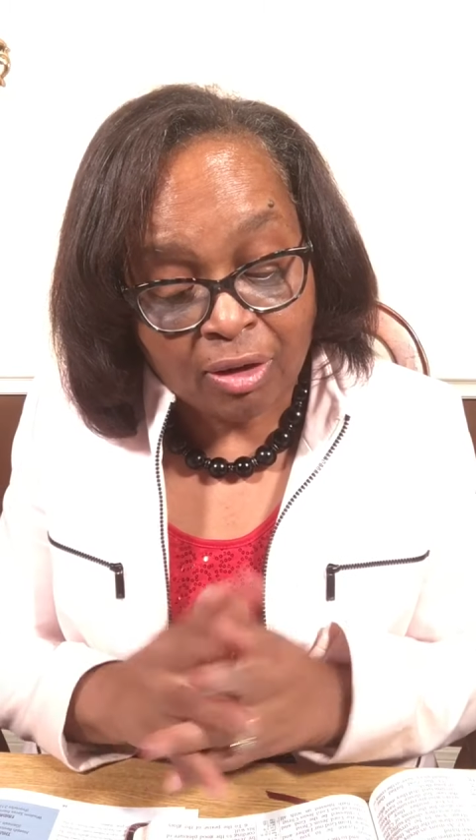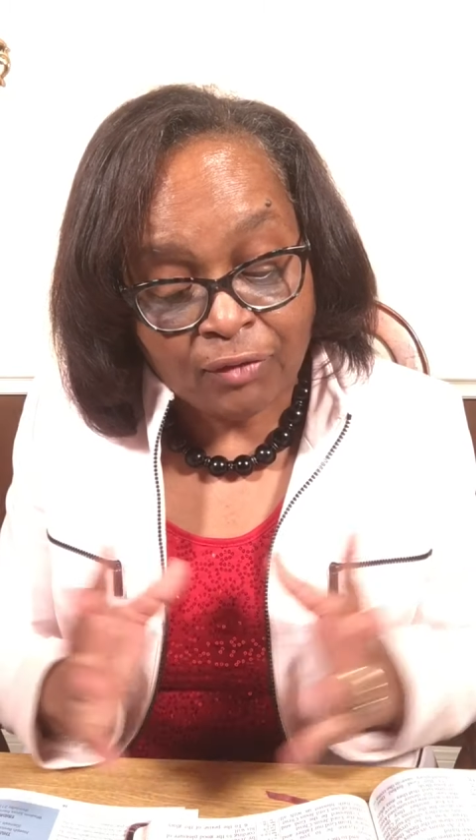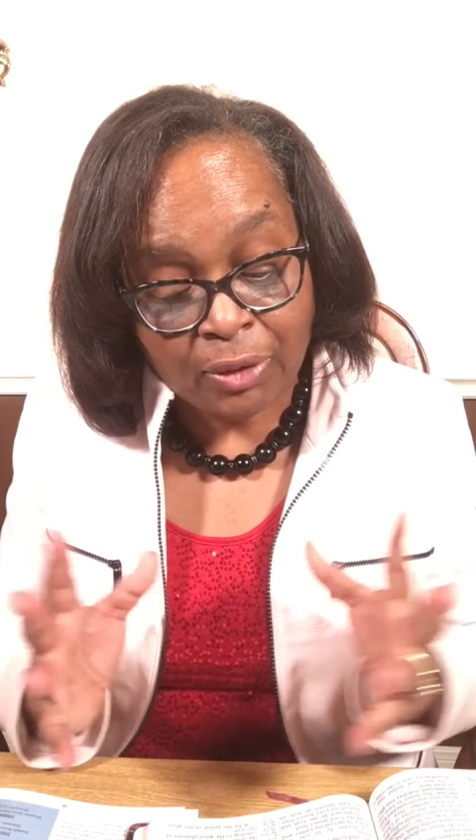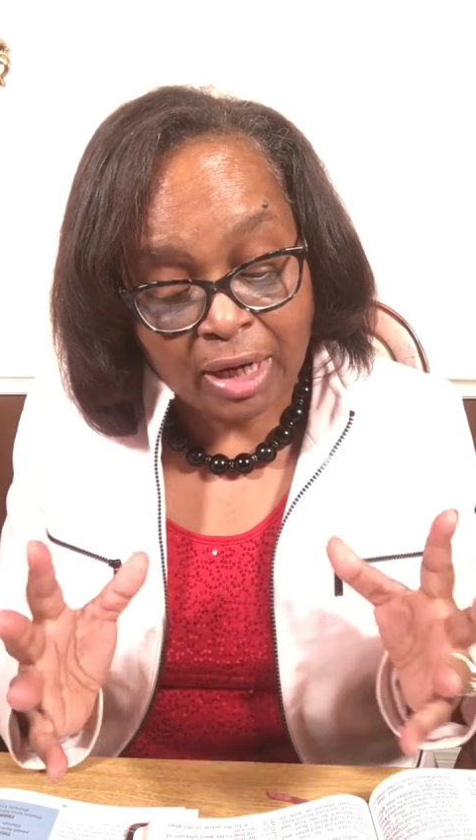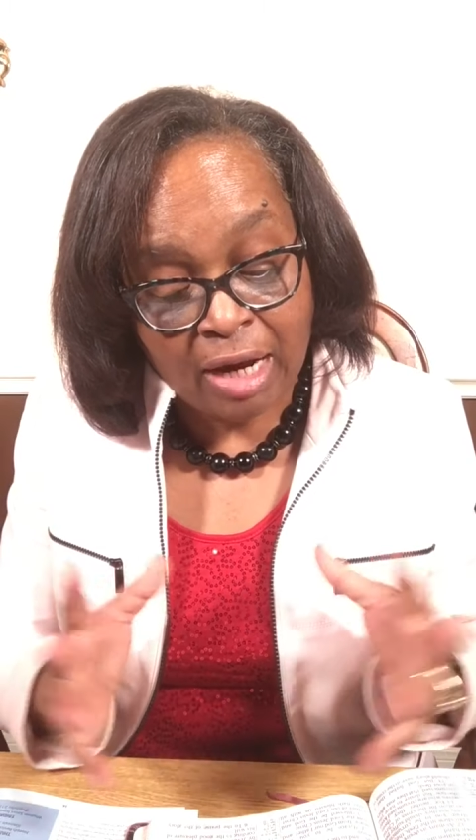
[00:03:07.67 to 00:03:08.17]

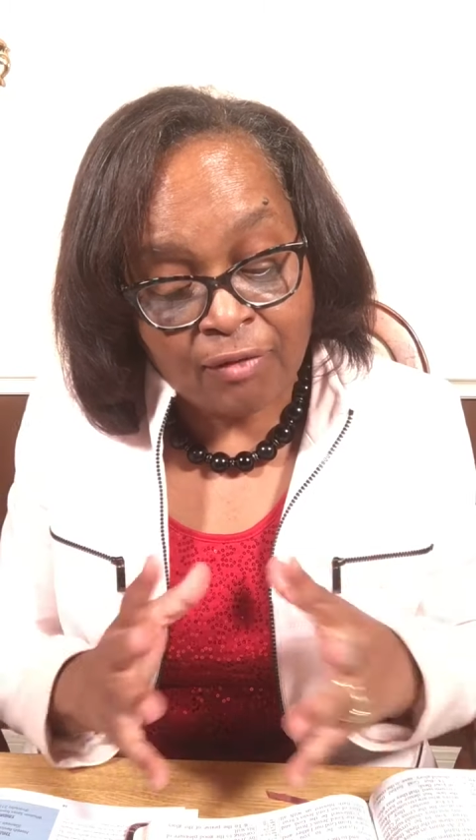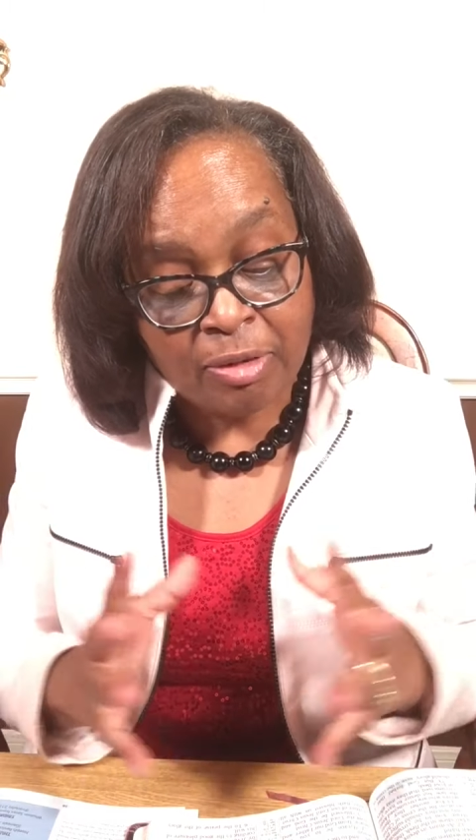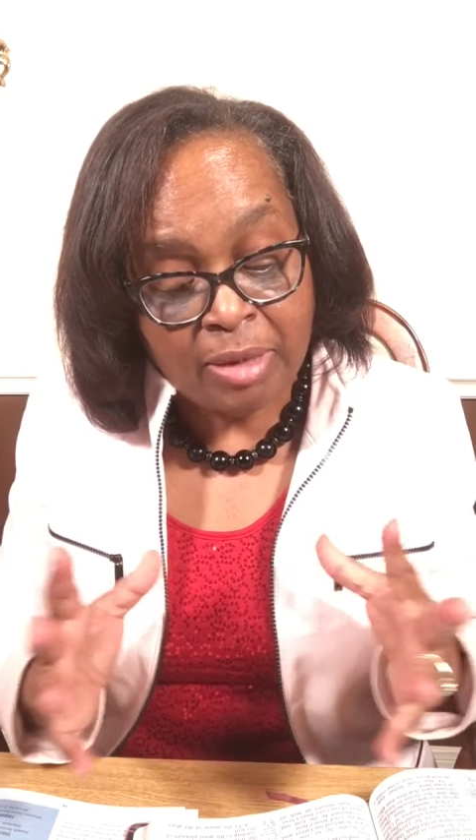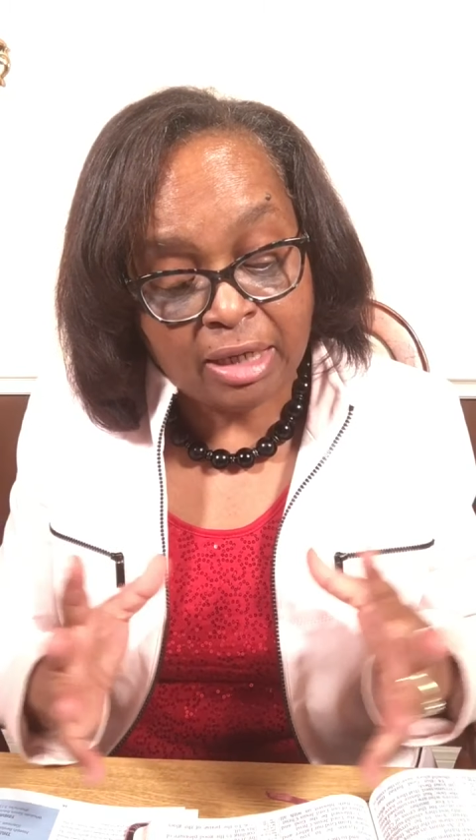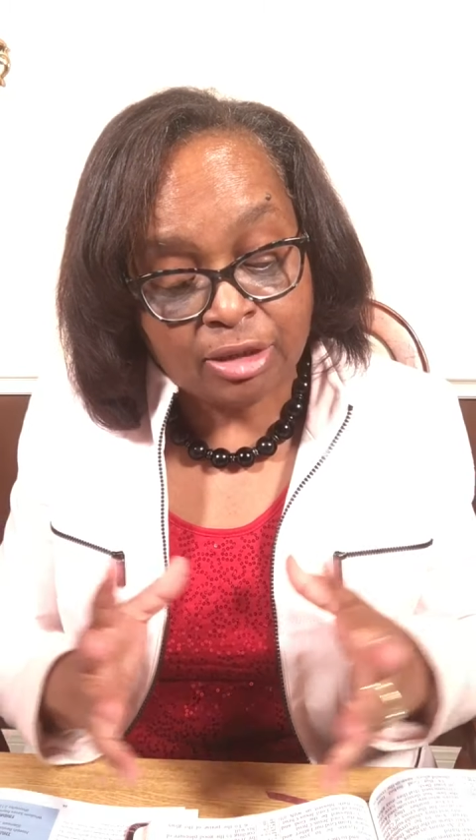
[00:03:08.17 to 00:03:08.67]
For every
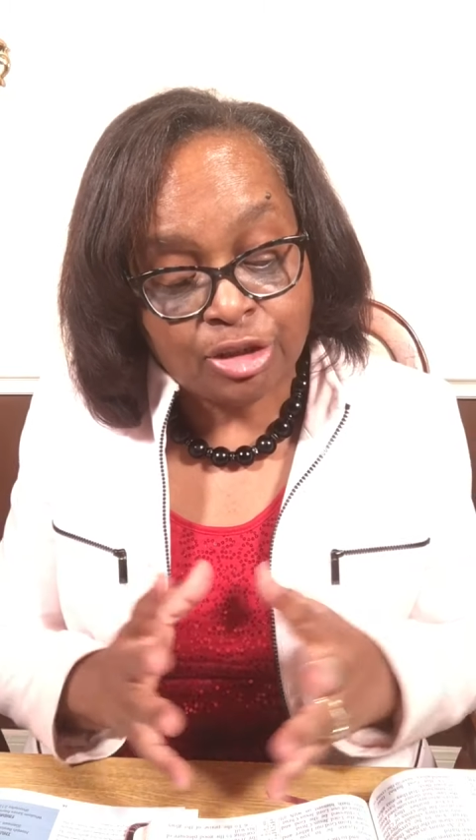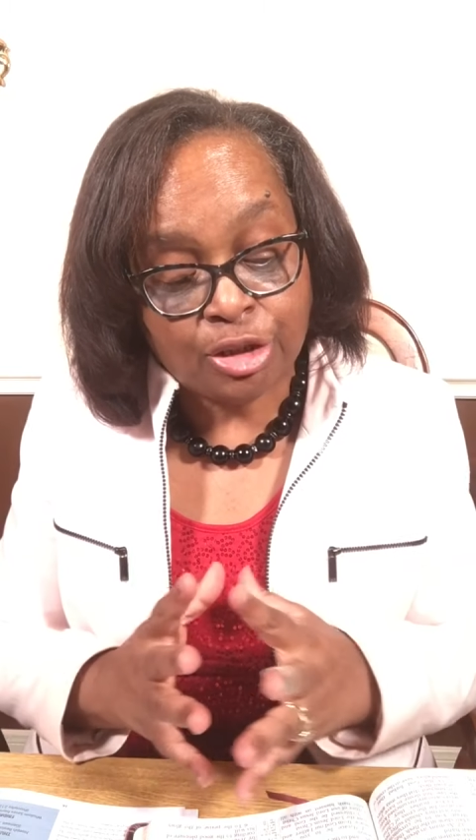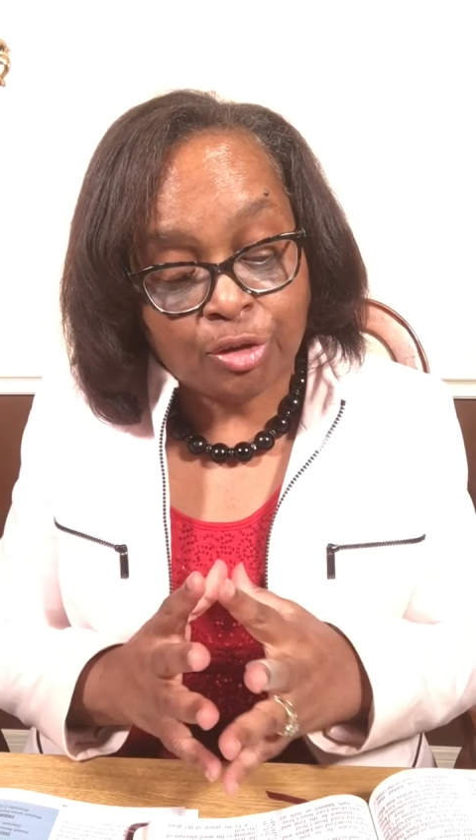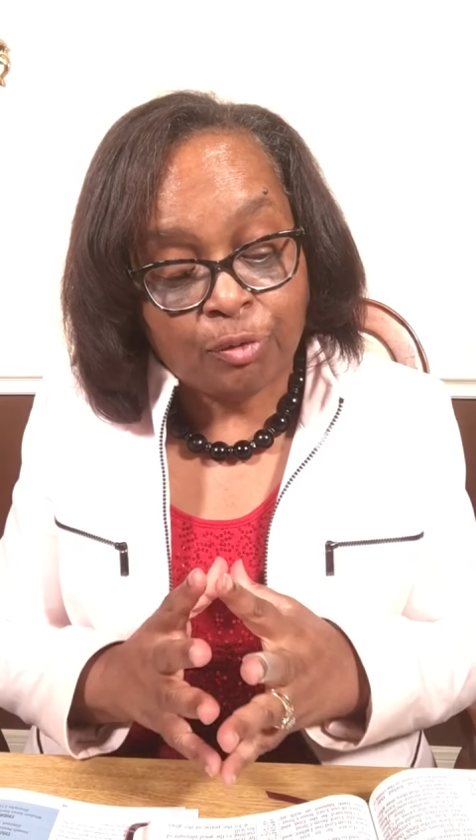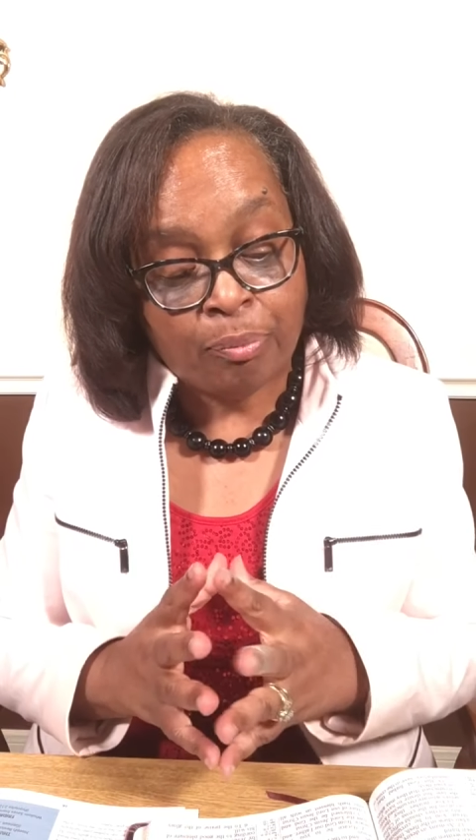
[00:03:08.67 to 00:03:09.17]
man
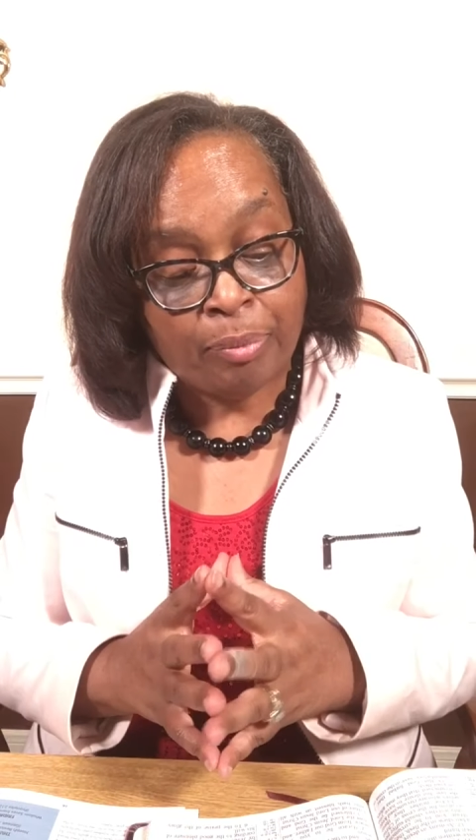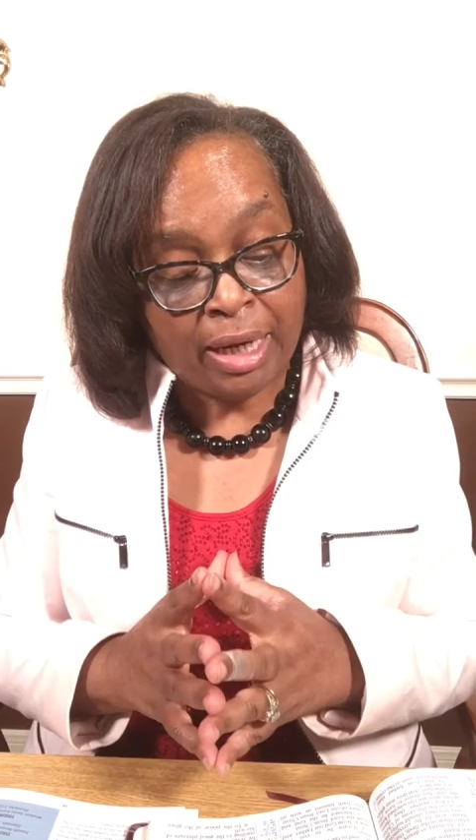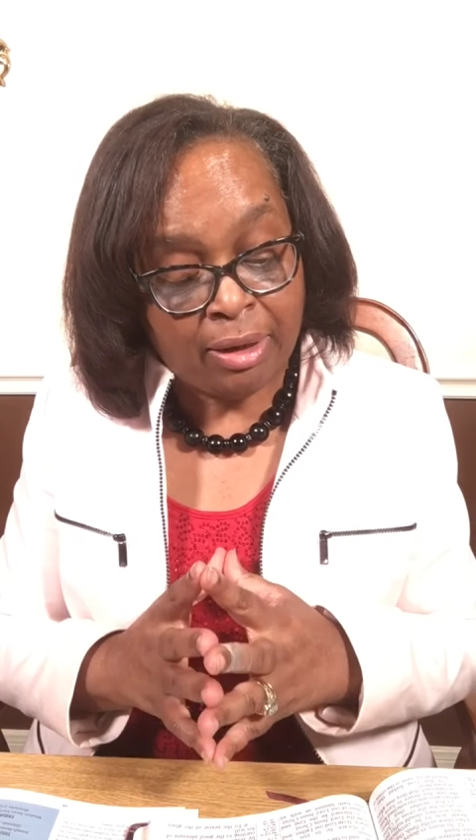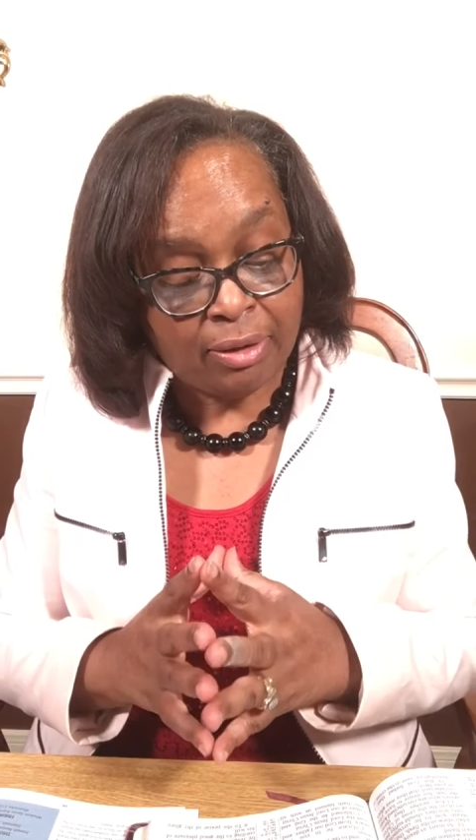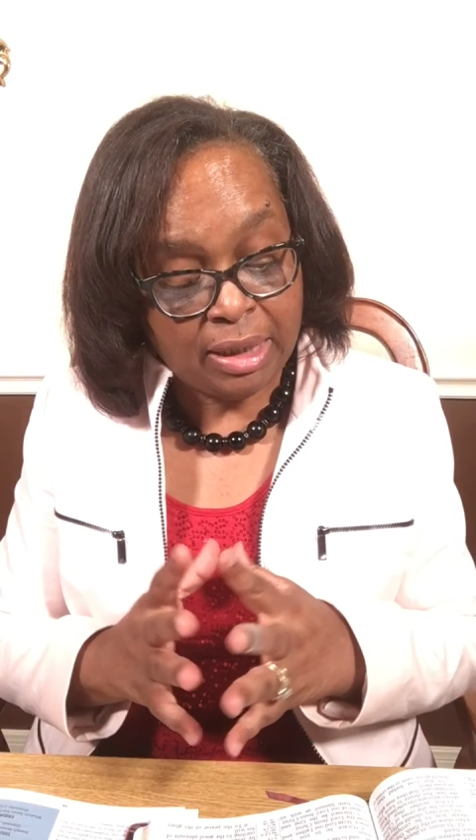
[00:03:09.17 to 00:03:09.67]
shall
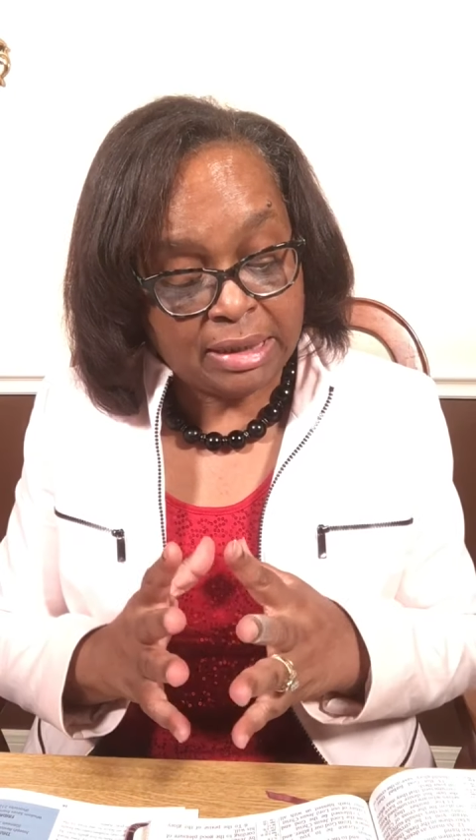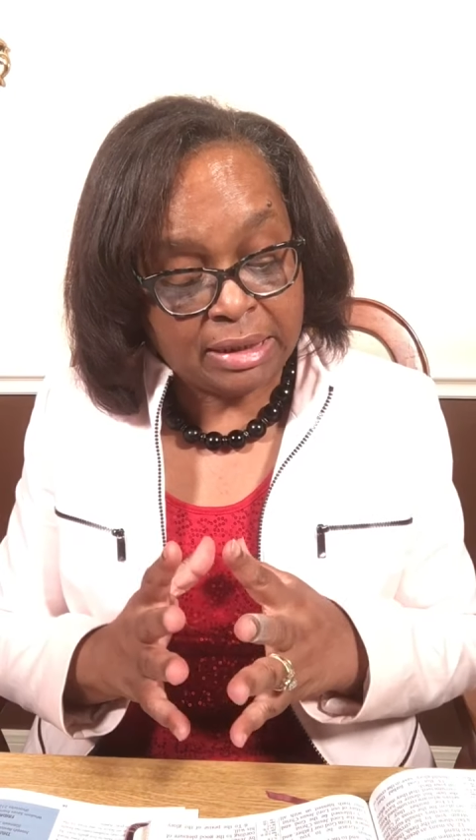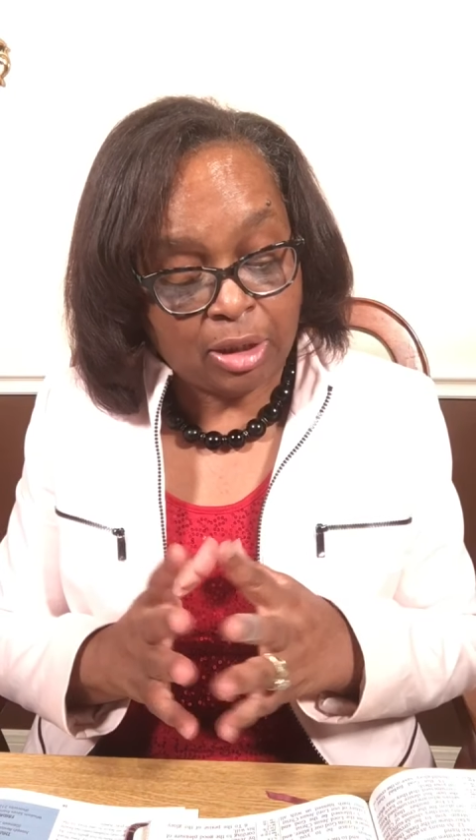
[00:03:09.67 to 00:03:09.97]
bear his